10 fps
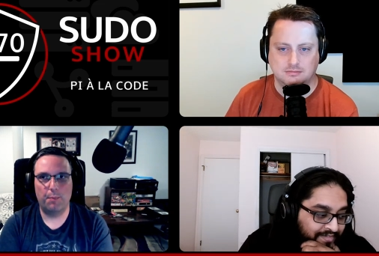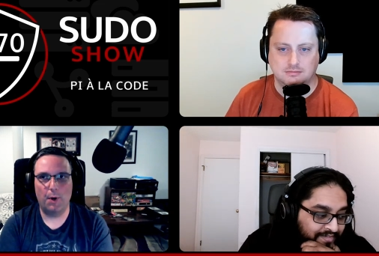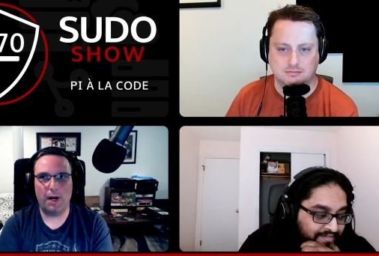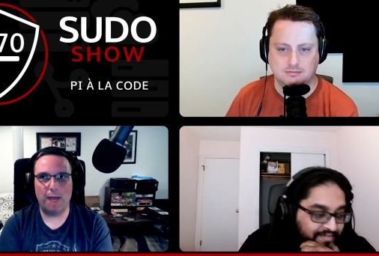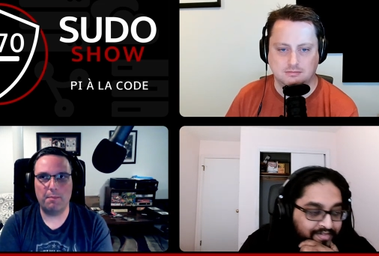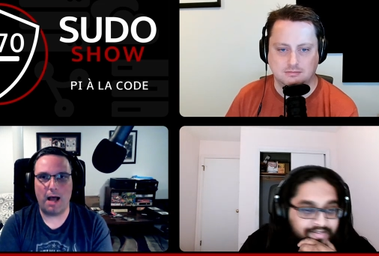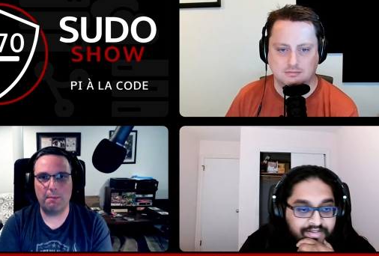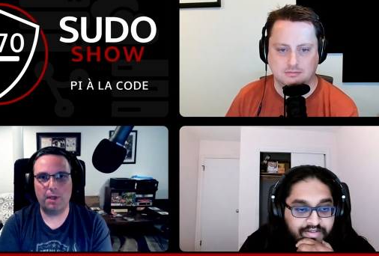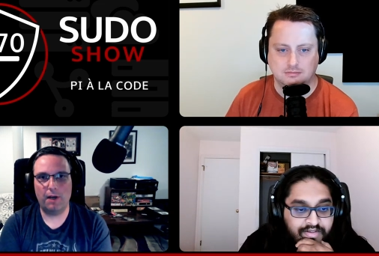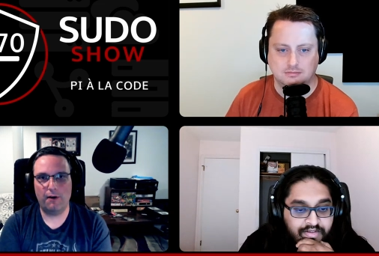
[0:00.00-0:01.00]
Speaker 1: But I'm
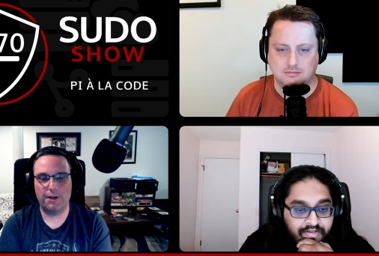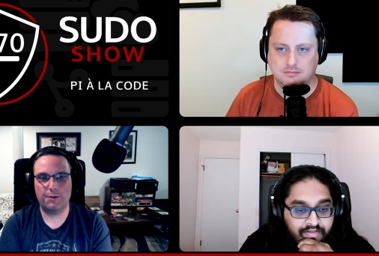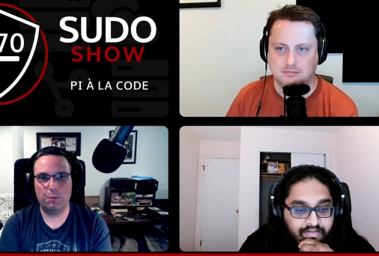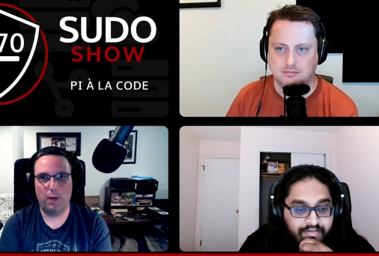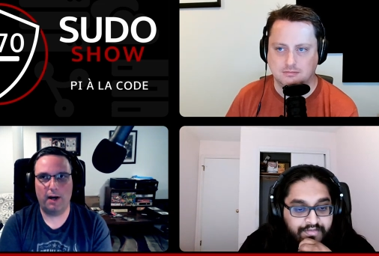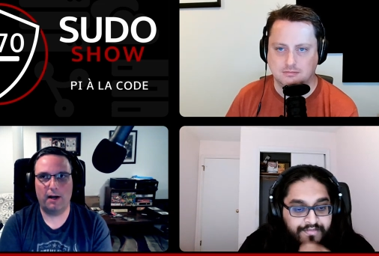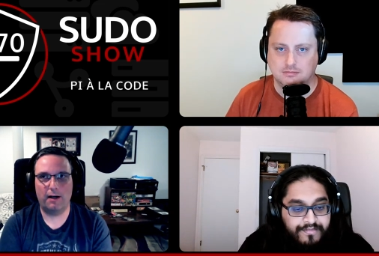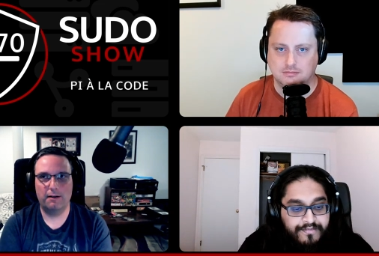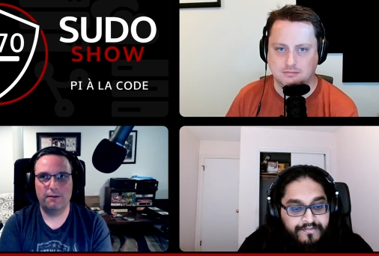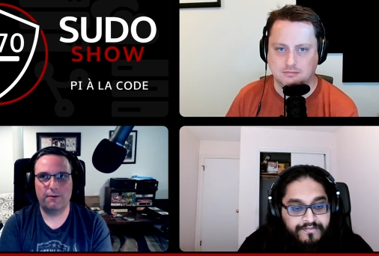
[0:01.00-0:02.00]
I'm curious
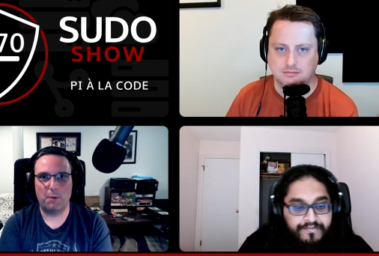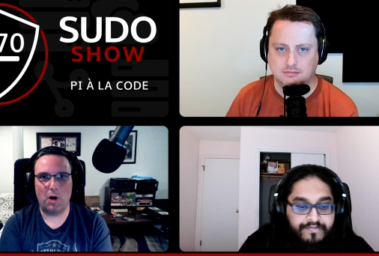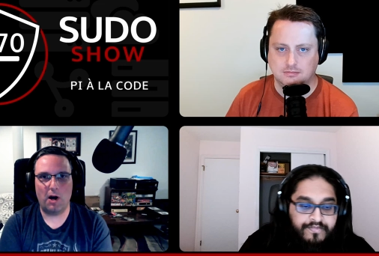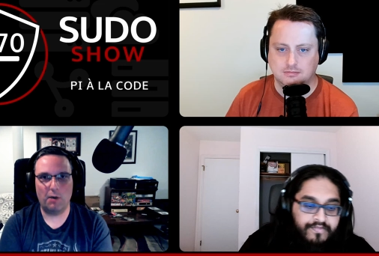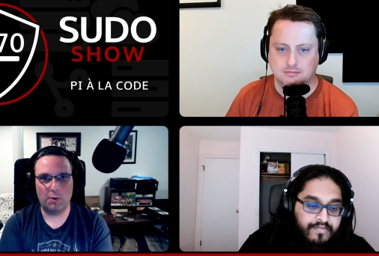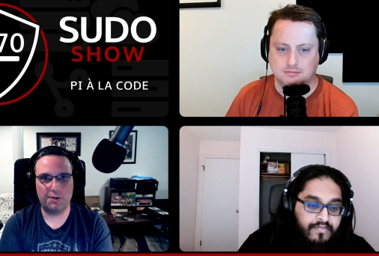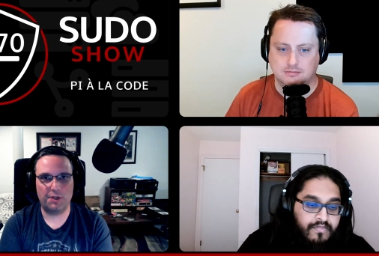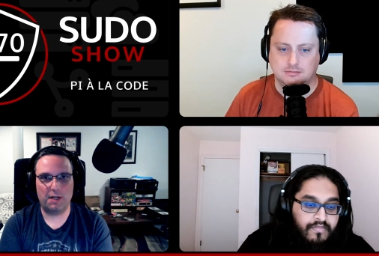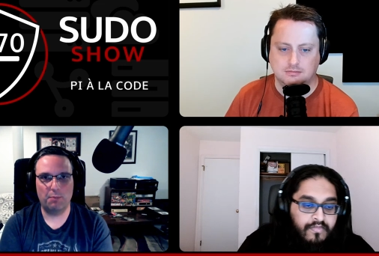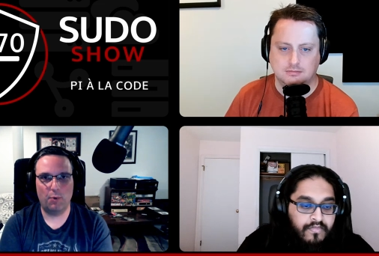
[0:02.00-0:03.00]
where from a hardware
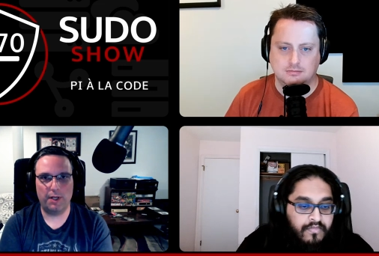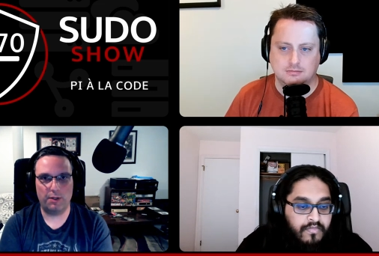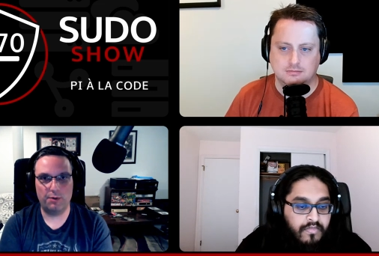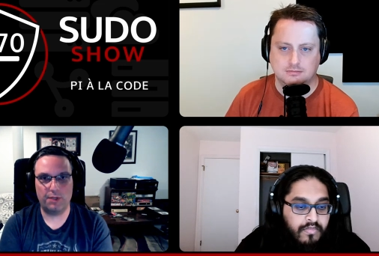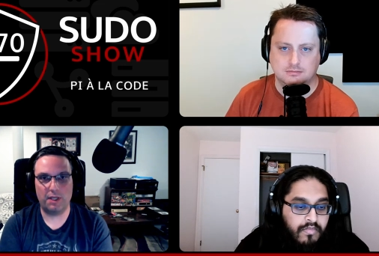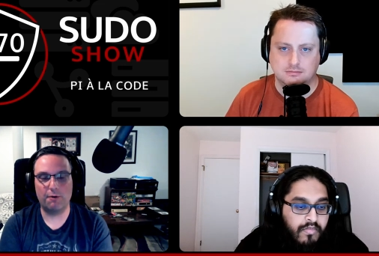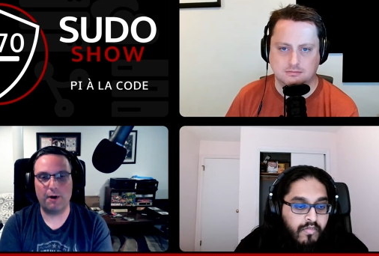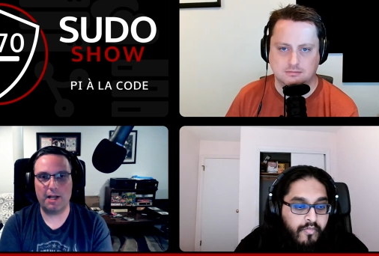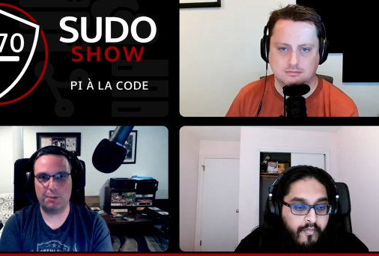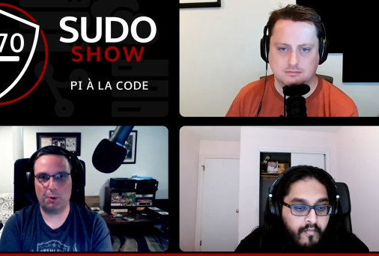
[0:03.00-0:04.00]
standpoint you see the
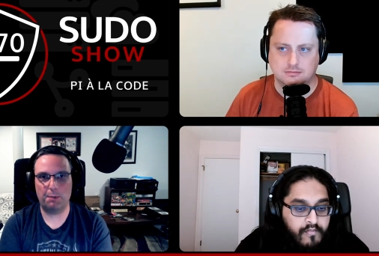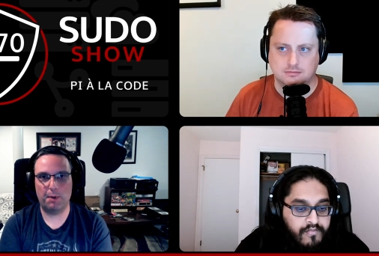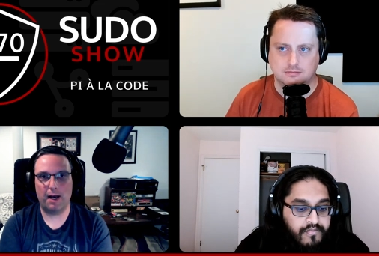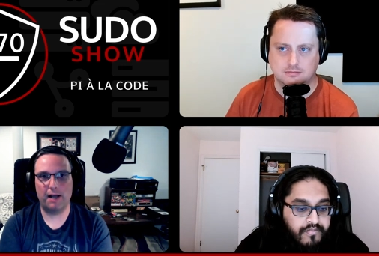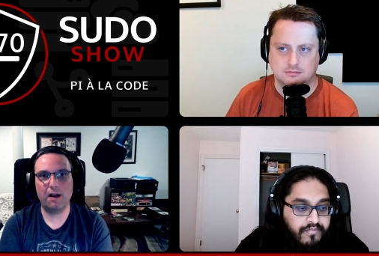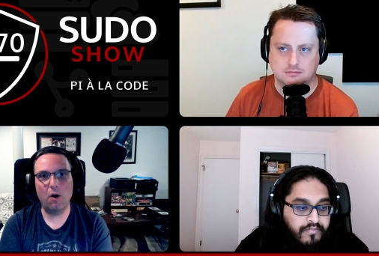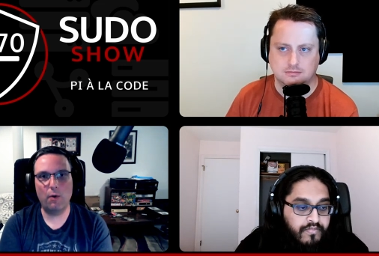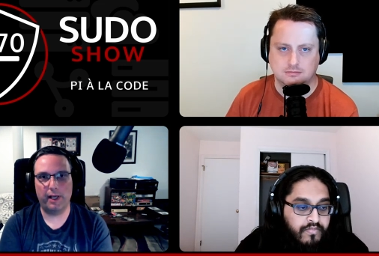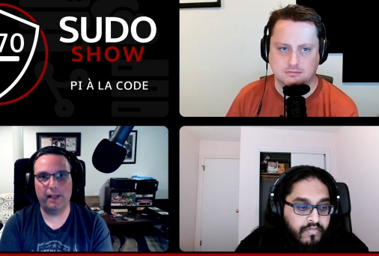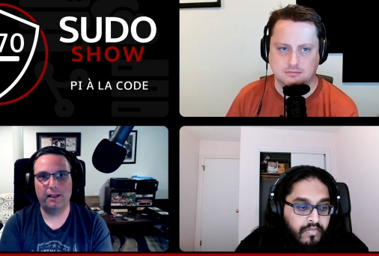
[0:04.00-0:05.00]
Raspberry Pi
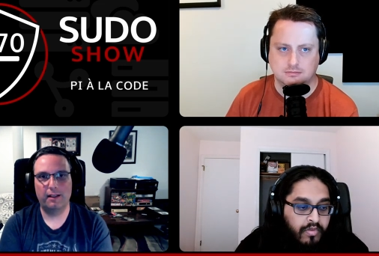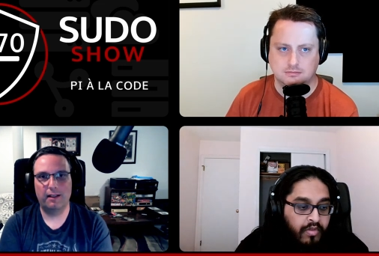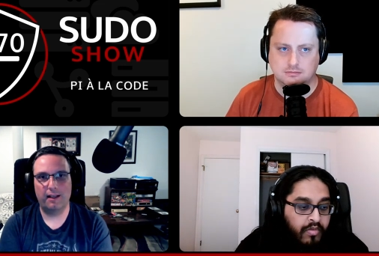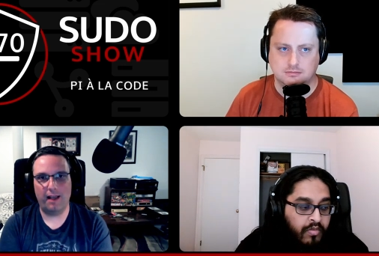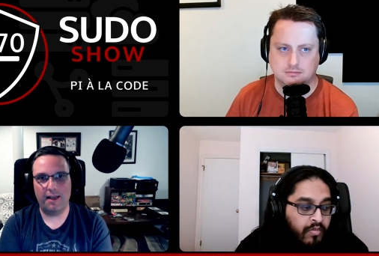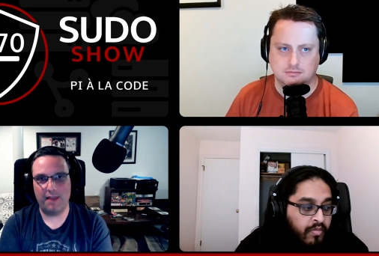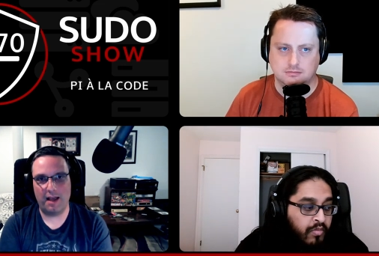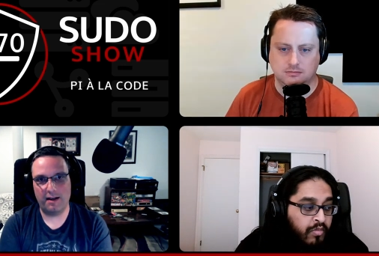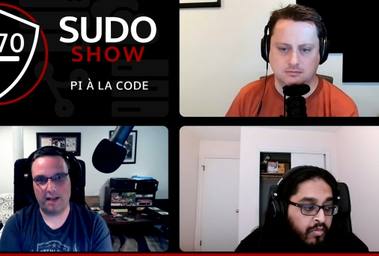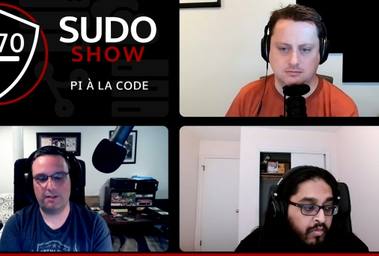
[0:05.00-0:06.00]
going in
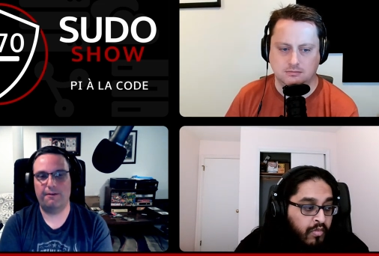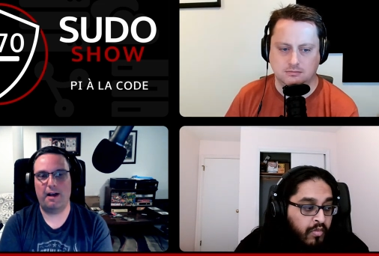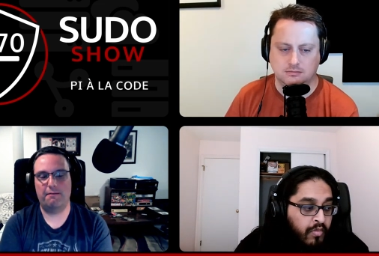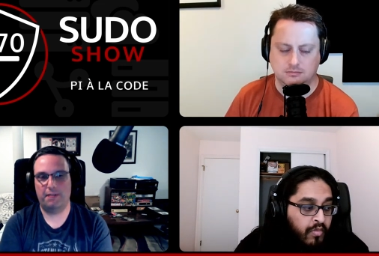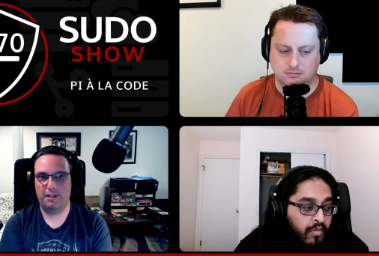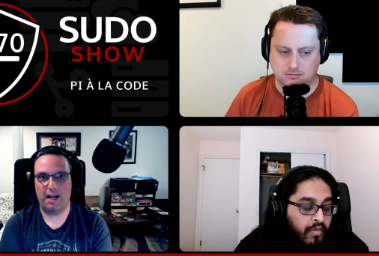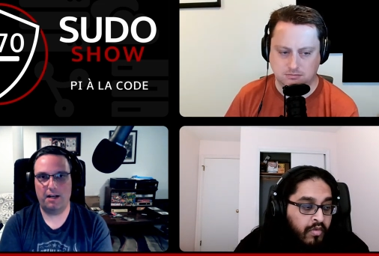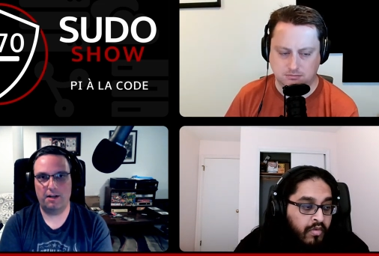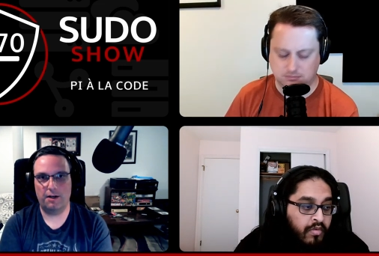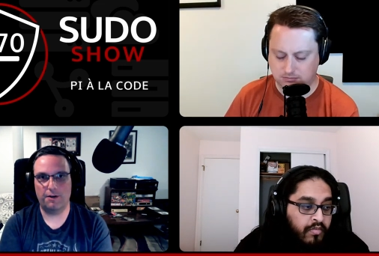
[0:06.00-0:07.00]
that next 5 to
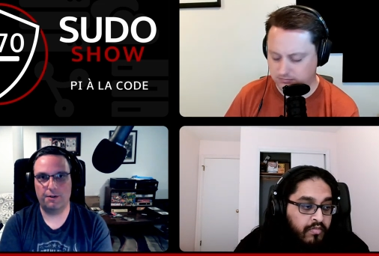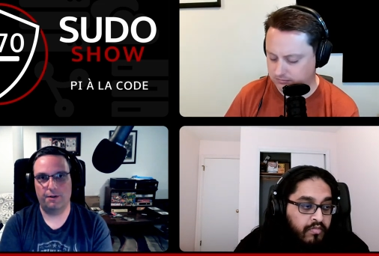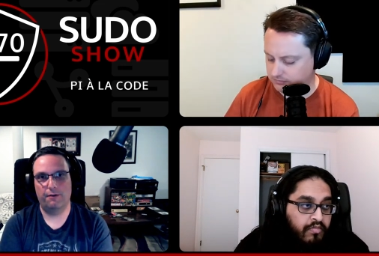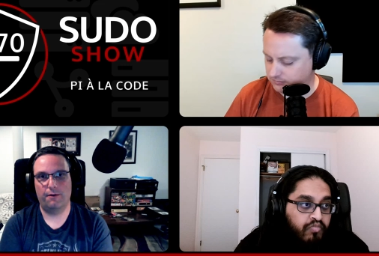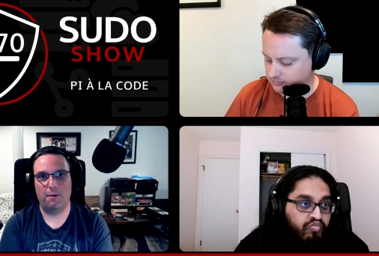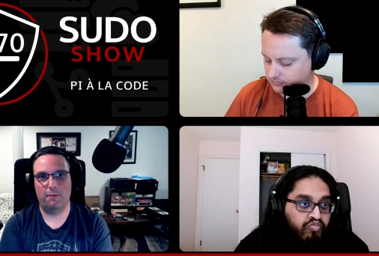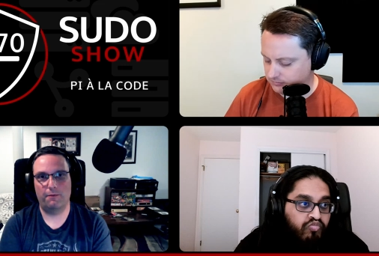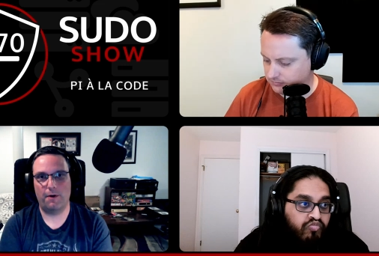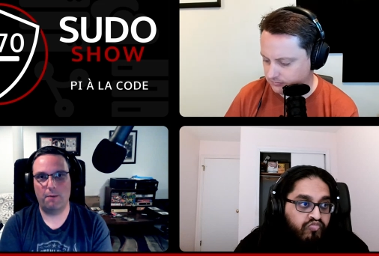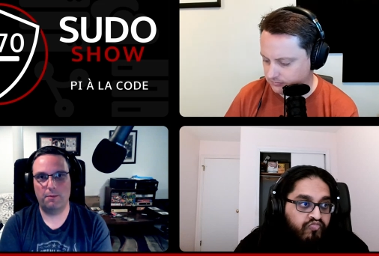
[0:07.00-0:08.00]
10 years from
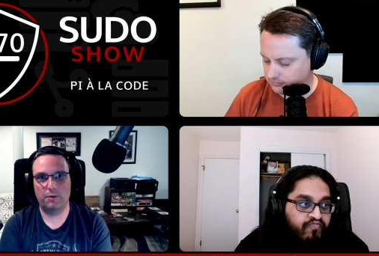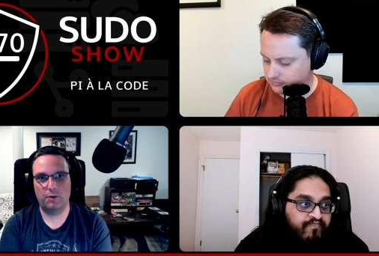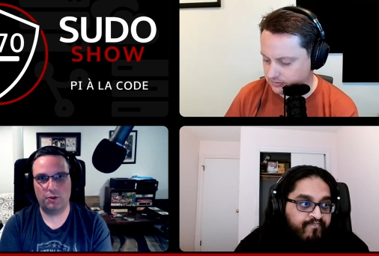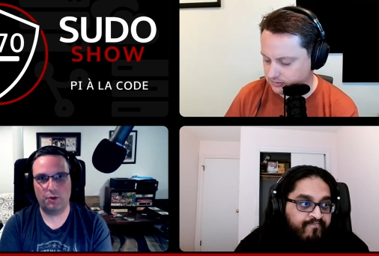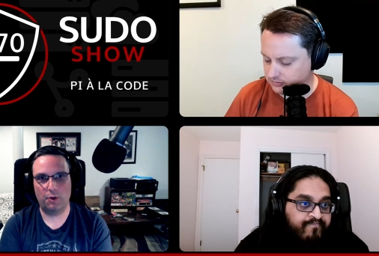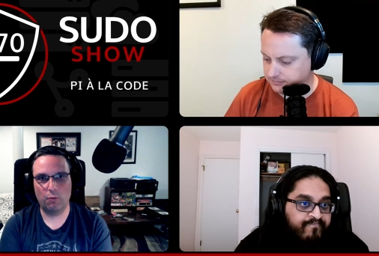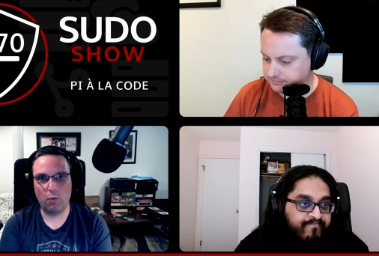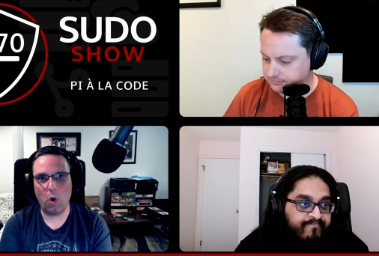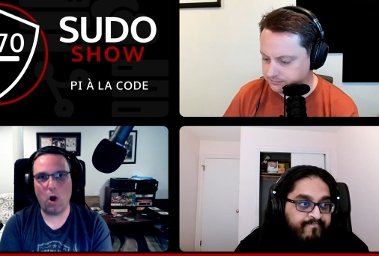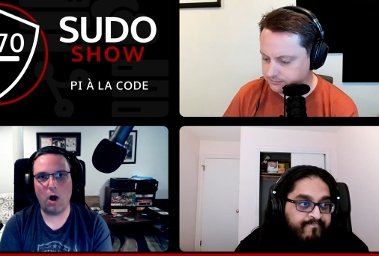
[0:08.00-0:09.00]
from the
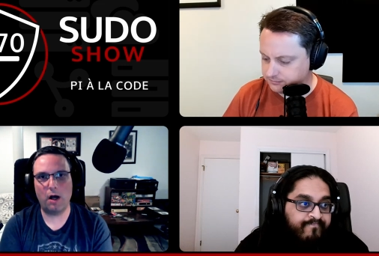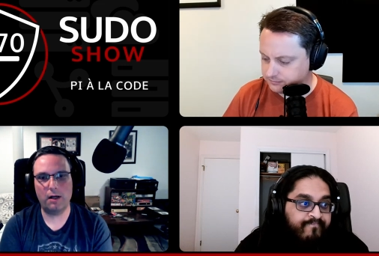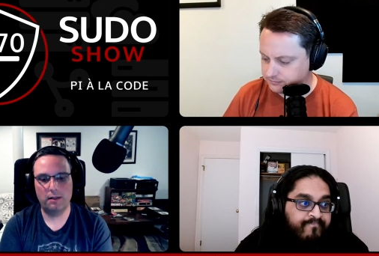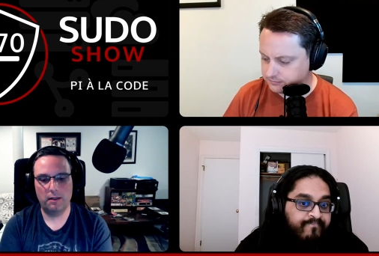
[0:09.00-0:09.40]
raw